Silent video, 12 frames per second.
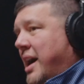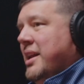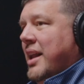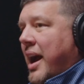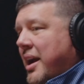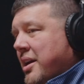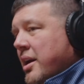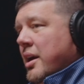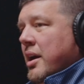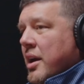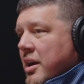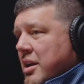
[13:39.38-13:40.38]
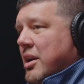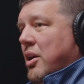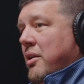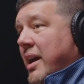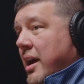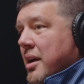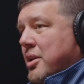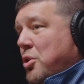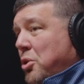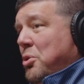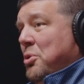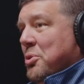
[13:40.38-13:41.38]
like,
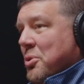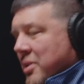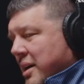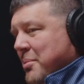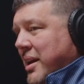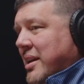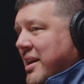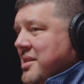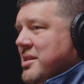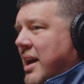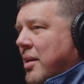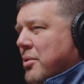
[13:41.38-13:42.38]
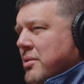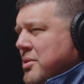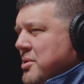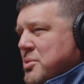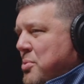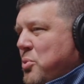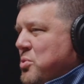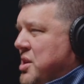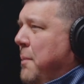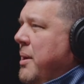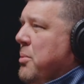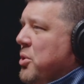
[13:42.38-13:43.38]
cool. I mean, it's like
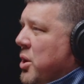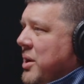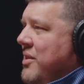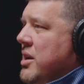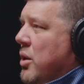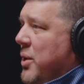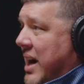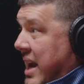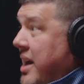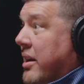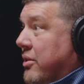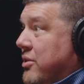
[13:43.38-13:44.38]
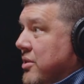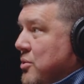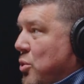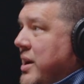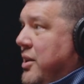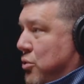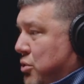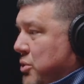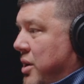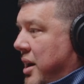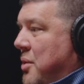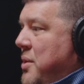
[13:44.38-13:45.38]
some people don't even know what it is. Right. What is
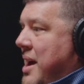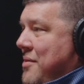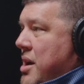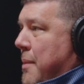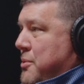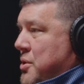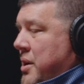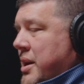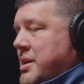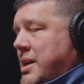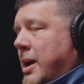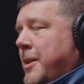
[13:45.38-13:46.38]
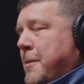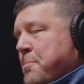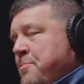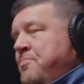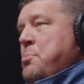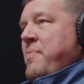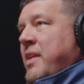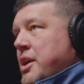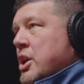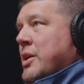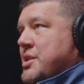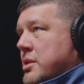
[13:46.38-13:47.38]
Ruach? And we have the opportunity to tell them,
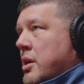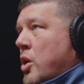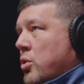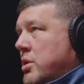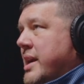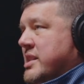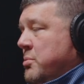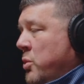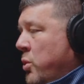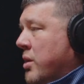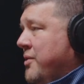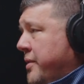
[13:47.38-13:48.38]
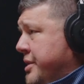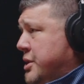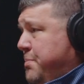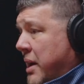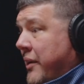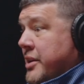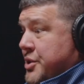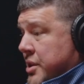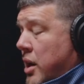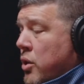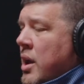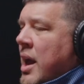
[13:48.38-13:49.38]
it's the Old Testament word for the Spirit. So